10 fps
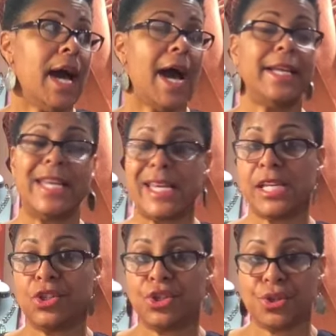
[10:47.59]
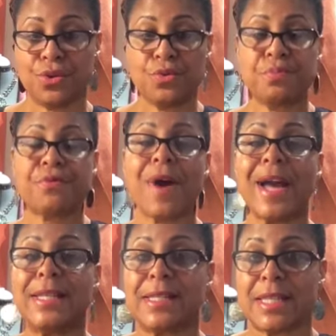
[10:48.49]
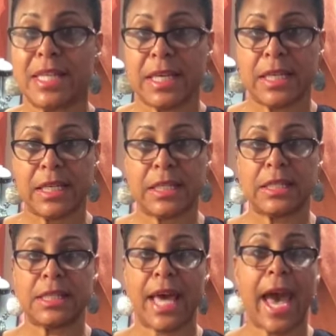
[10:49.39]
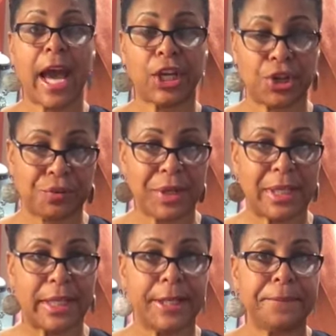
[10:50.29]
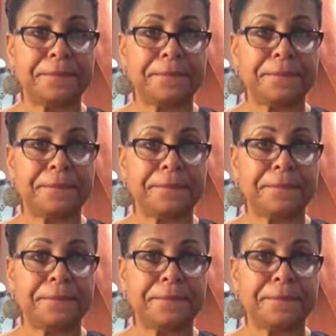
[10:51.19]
I need to price things accurately.